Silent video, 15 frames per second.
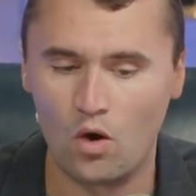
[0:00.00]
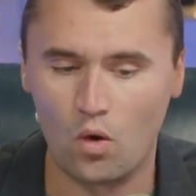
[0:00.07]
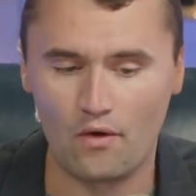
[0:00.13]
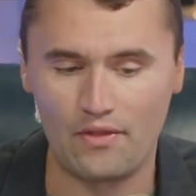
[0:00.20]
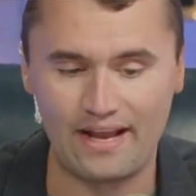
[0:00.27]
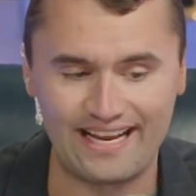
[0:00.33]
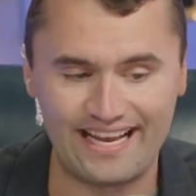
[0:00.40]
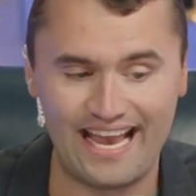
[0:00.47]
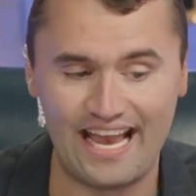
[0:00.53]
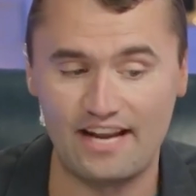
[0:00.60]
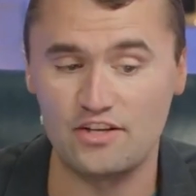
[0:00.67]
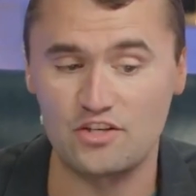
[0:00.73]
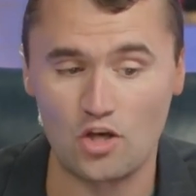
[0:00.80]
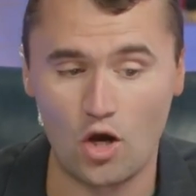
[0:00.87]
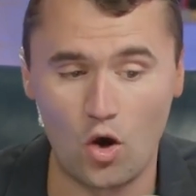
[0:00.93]
or that
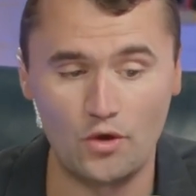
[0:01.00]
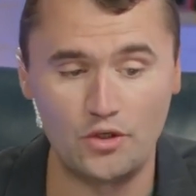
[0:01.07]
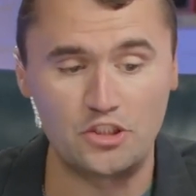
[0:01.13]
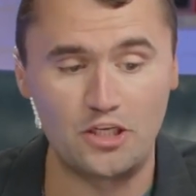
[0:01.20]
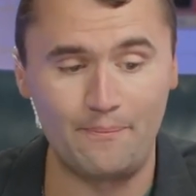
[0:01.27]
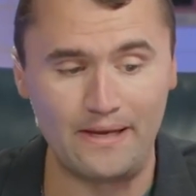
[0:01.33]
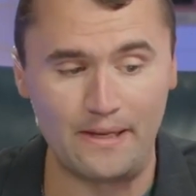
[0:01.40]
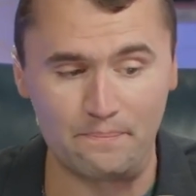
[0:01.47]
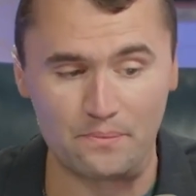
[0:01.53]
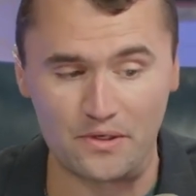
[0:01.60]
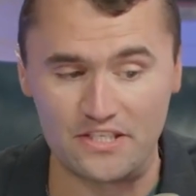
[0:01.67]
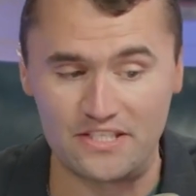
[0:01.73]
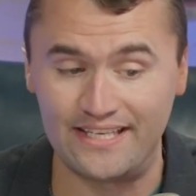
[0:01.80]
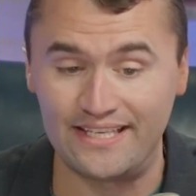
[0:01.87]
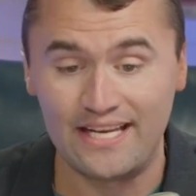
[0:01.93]
Candace Owens should be
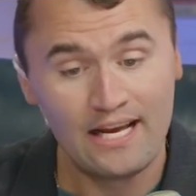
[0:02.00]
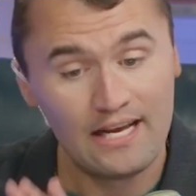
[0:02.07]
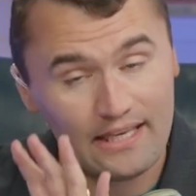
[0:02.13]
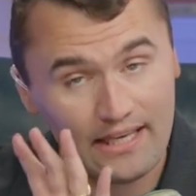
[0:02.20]
imprisoned.